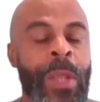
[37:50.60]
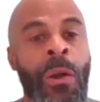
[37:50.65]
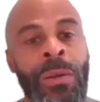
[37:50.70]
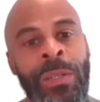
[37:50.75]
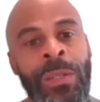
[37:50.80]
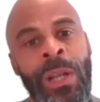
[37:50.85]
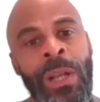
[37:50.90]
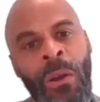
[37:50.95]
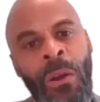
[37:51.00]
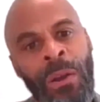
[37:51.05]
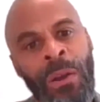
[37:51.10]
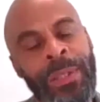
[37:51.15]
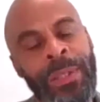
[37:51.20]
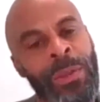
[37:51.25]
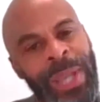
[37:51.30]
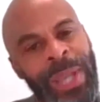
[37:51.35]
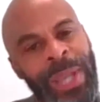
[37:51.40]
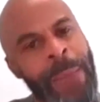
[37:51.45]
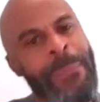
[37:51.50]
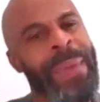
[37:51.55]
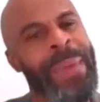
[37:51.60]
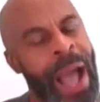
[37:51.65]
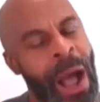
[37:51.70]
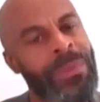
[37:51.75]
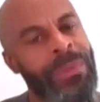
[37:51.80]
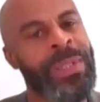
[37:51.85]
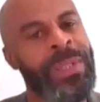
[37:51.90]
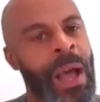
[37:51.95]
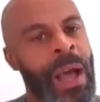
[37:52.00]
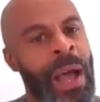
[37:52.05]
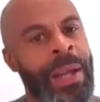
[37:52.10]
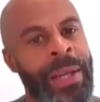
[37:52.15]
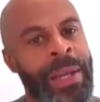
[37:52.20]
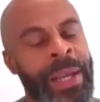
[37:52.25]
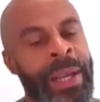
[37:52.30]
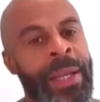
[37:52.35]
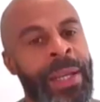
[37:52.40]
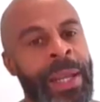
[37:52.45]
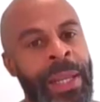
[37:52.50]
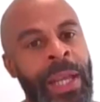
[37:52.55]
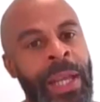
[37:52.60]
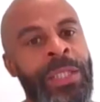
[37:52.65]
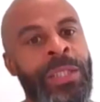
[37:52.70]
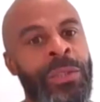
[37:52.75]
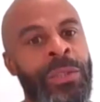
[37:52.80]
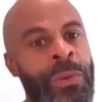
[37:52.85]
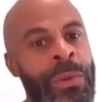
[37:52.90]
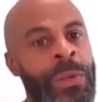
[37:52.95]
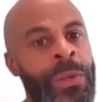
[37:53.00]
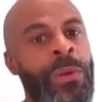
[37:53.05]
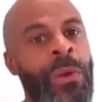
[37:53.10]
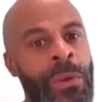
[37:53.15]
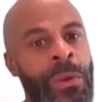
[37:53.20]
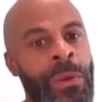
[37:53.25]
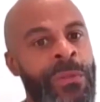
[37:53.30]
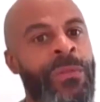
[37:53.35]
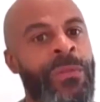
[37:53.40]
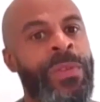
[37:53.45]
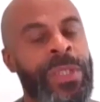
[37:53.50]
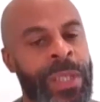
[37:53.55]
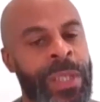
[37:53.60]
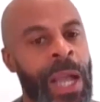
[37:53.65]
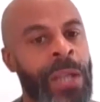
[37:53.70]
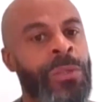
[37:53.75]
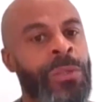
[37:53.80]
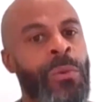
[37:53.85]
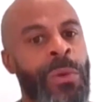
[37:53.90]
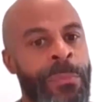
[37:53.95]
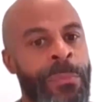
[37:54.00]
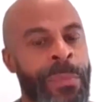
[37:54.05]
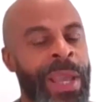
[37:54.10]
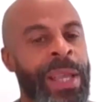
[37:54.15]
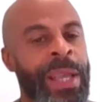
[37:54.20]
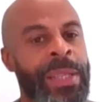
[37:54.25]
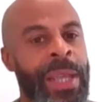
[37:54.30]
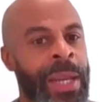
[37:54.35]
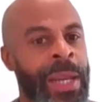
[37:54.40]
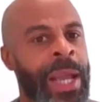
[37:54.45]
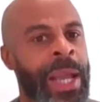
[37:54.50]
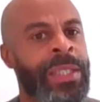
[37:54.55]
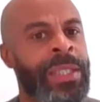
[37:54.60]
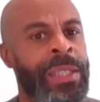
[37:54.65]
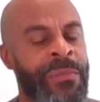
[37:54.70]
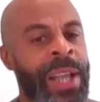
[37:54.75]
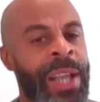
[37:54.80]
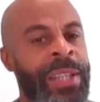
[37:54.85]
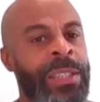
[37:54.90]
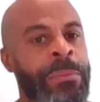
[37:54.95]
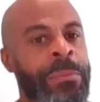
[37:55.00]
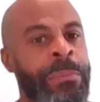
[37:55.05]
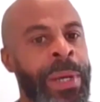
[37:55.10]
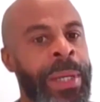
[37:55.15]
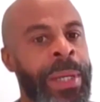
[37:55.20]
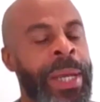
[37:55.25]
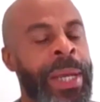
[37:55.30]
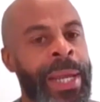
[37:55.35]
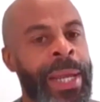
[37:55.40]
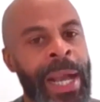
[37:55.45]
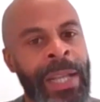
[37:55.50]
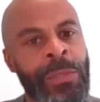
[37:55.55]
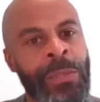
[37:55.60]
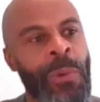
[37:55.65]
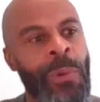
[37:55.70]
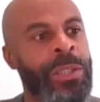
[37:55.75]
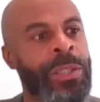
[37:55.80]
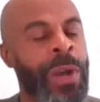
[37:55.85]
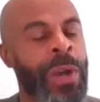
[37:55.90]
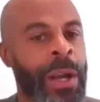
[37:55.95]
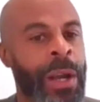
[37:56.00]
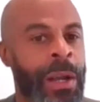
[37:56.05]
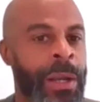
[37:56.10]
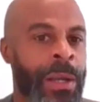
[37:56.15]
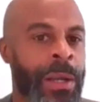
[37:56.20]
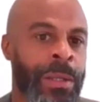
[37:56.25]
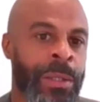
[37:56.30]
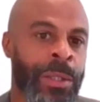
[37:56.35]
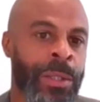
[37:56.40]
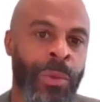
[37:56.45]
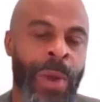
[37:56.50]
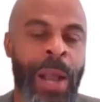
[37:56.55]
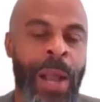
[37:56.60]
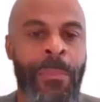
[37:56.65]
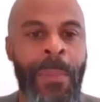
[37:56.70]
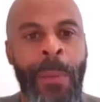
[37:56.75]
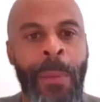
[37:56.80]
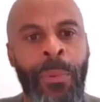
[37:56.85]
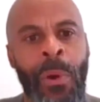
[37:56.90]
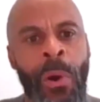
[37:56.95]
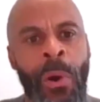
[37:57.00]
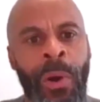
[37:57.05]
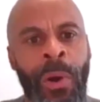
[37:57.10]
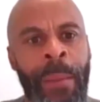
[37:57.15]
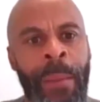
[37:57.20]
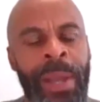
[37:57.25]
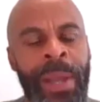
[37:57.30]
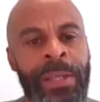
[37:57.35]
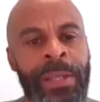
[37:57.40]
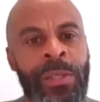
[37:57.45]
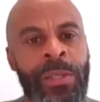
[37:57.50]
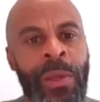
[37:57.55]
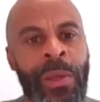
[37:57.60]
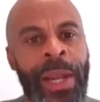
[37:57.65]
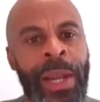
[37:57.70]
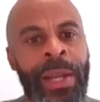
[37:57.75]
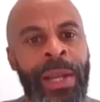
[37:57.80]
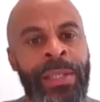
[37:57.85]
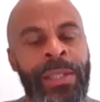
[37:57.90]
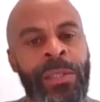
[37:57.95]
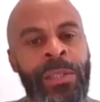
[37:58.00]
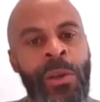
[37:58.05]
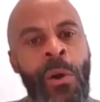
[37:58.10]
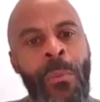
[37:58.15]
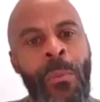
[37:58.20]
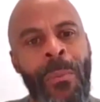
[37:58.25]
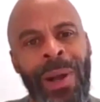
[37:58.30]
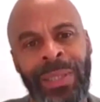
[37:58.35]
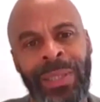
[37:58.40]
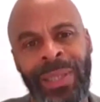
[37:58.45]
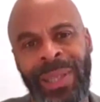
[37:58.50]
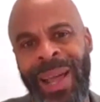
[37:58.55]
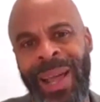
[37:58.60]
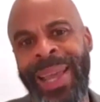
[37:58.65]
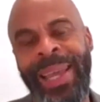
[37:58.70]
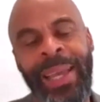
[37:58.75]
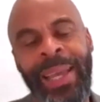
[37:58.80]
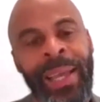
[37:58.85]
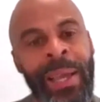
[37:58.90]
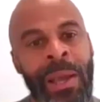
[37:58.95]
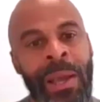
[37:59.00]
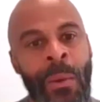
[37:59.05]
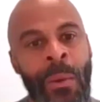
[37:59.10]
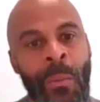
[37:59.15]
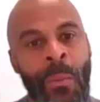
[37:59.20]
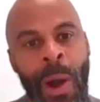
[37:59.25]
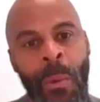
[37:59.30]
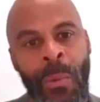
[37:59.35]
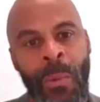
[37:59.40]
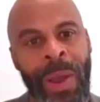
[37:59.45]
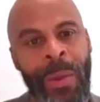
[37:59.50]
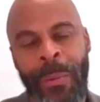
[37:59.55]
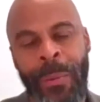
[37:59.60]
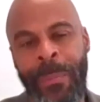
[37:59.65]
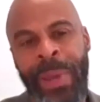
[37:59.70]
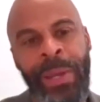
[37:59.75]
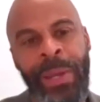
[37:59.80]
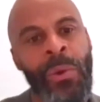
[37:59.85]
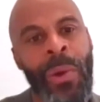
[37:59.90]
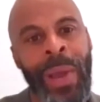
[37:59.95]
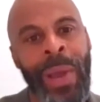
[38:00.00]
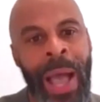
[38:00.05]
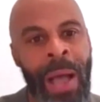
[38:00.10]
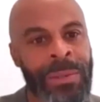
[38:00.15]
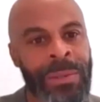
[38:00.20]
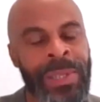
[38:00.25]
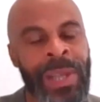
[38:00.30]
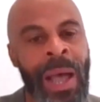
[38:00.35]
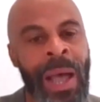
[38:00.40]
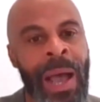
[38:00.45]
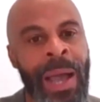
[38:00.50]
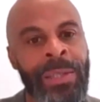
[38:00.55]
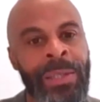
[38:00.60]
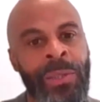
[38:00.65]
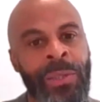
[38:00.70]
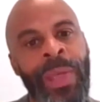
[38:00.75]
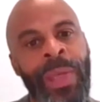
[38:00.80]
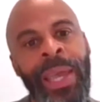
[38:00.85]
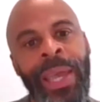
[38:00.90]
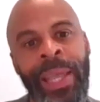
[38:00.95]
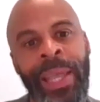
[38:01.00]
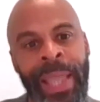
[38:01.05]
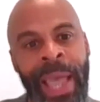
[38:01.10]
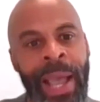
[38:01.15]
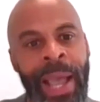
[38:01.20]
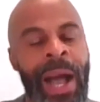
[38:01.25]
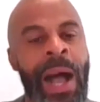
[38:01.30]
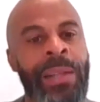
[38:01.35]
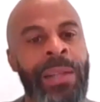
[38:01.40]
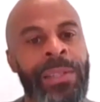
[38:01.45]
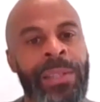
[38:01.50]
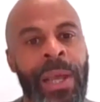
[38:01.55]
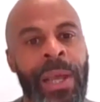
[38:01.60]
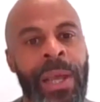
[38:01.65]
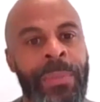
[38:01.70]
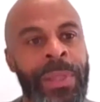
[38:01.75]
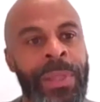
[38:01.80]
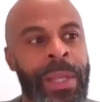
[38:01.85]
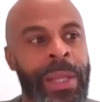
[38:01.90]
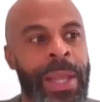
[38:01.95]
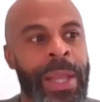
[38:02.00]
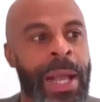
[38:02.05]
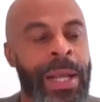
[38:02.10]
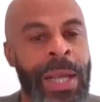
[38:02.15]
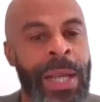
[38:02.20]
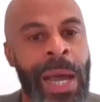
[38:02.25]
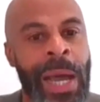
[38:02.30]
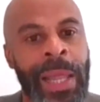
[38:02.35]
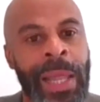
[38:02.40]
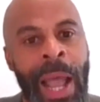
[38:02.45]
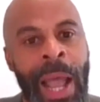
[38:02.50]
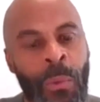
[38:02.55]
or, or you can't be outside digging unless you you know you've scheduled with me an excavation but that's why I try to direct my programming so that it's so much like what we would be doing outside, so they get that concept and then that kind of